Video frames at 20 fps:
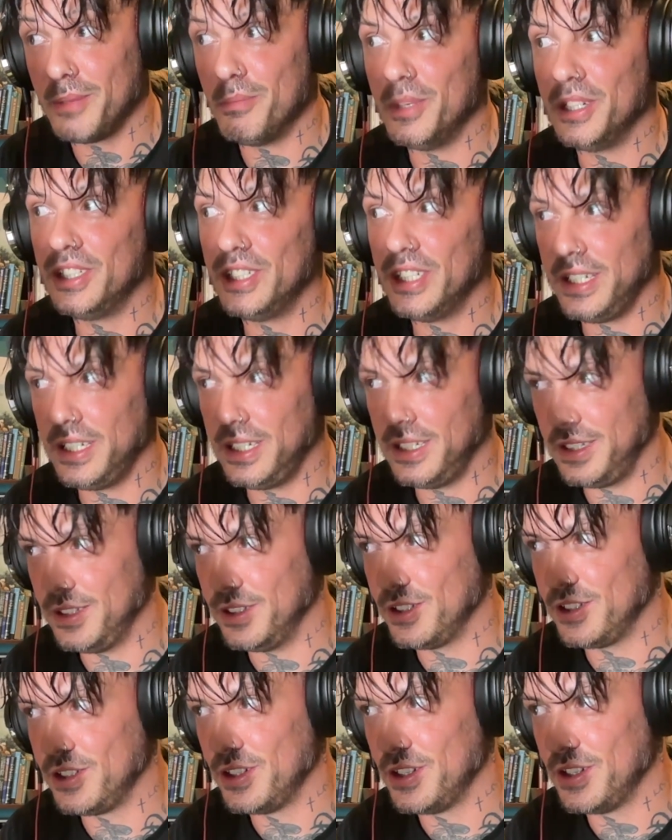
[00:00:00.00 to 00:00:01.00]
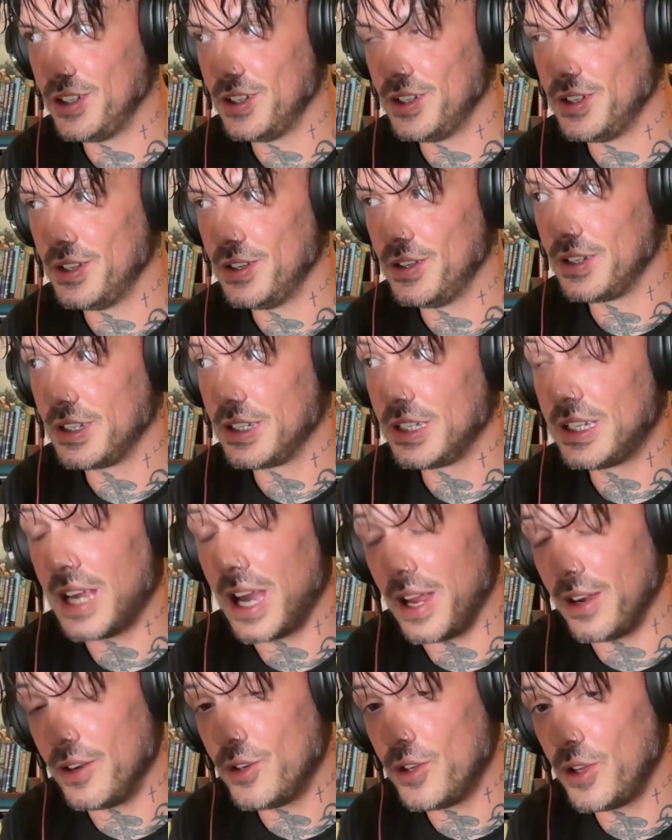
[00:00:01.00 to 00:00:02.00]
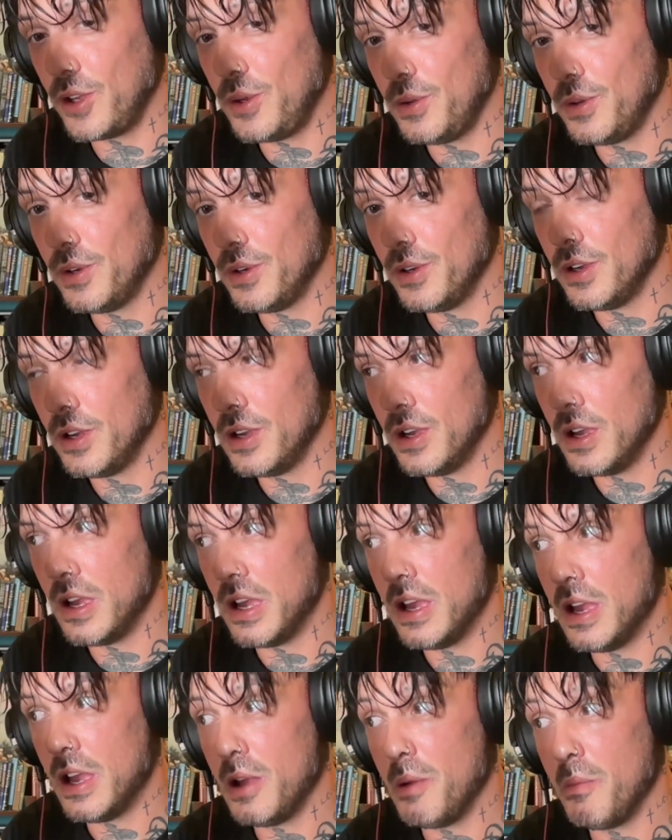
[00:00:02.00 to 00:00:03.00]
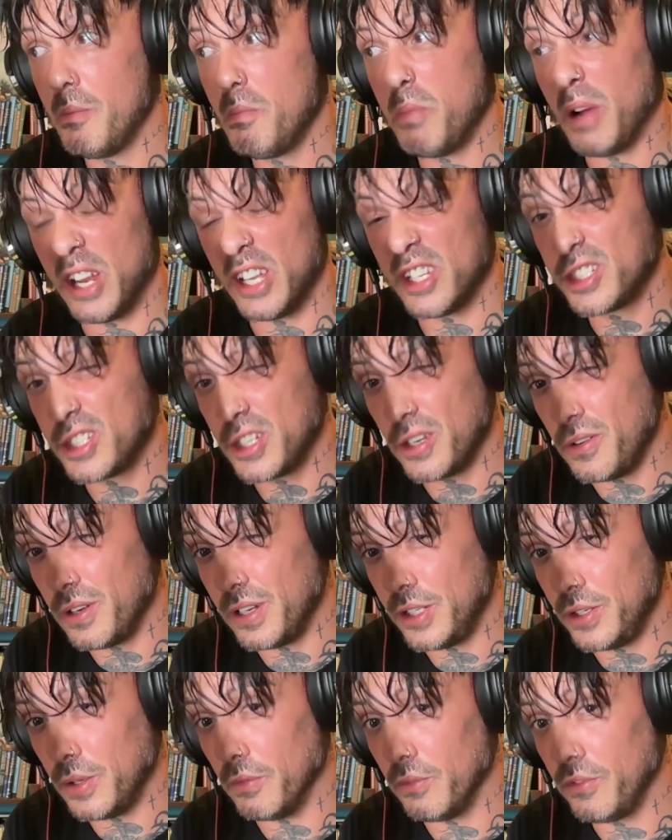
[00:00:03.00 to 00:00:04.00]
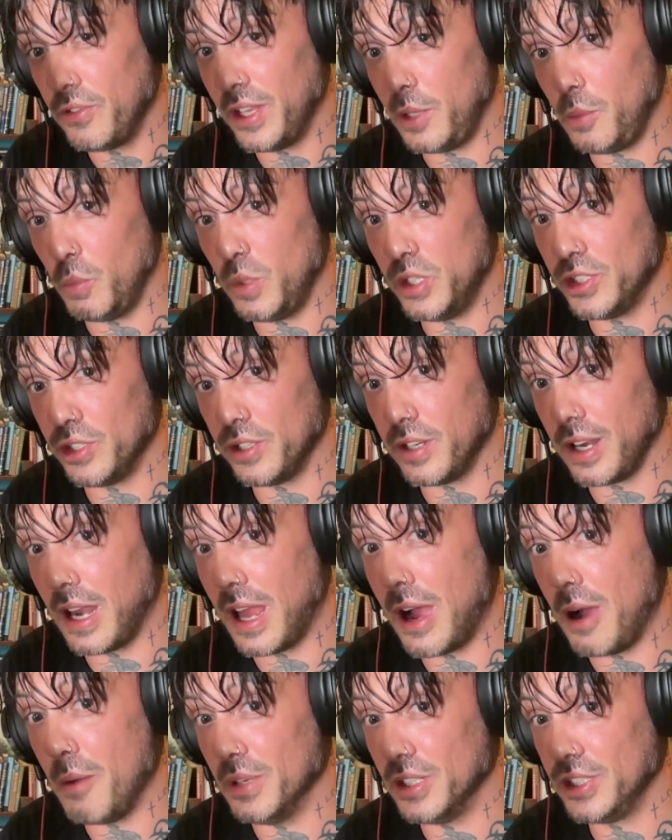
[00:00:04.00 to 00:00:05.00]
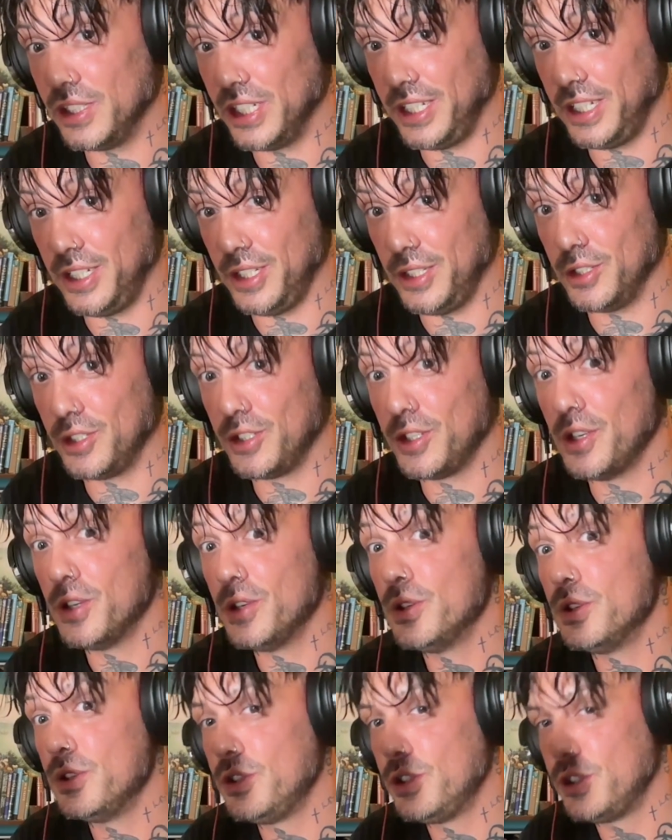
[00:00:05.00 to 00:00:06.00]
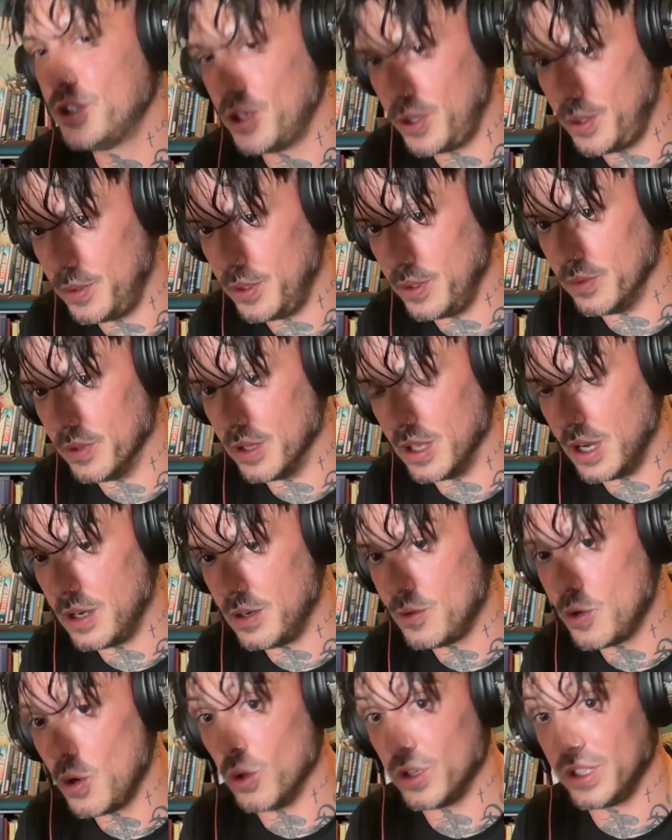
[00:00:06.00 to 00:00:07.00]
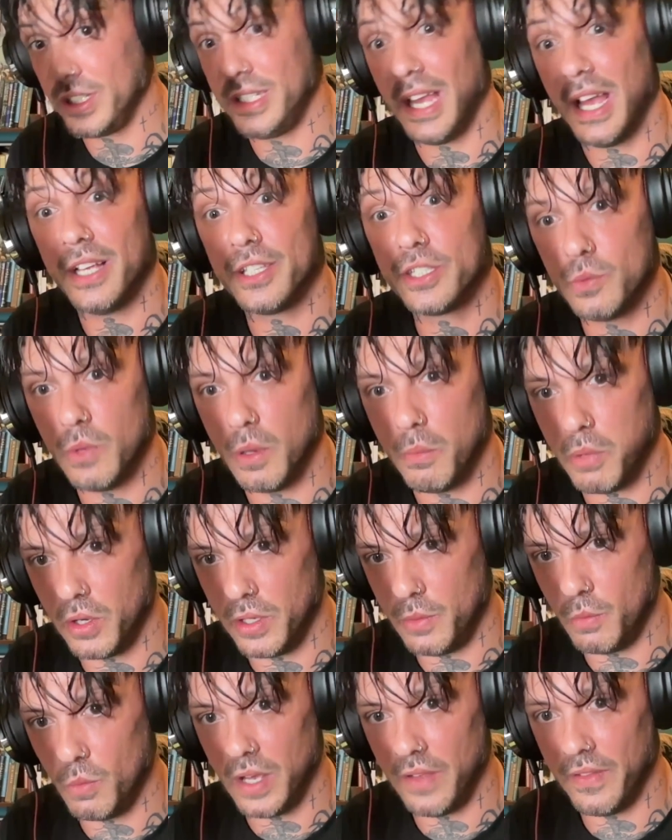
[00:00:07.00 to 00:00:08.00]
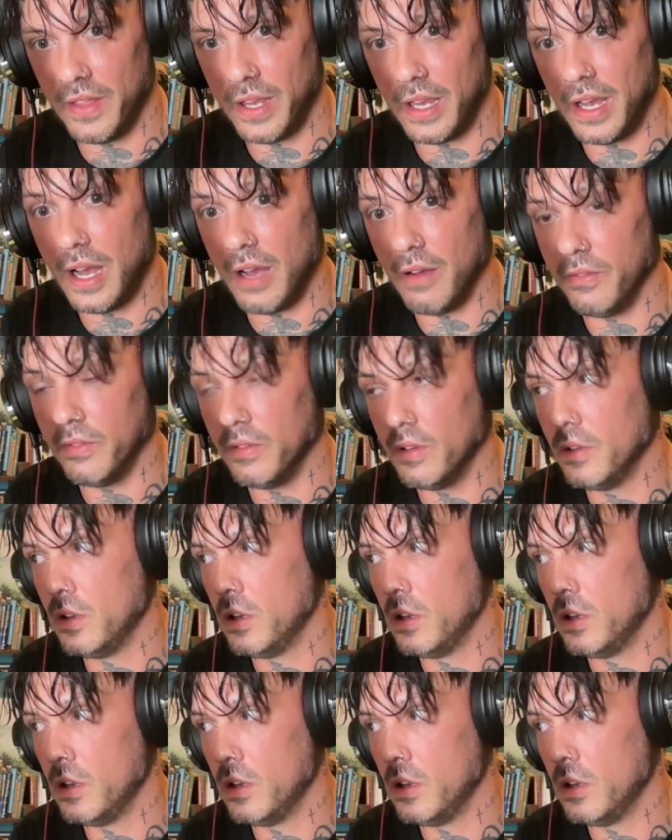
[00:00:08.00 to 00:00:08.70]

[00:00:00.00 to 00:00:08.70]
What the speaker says: machines can do, but I certainly don't think we should allow machines to do that or get to a point where they have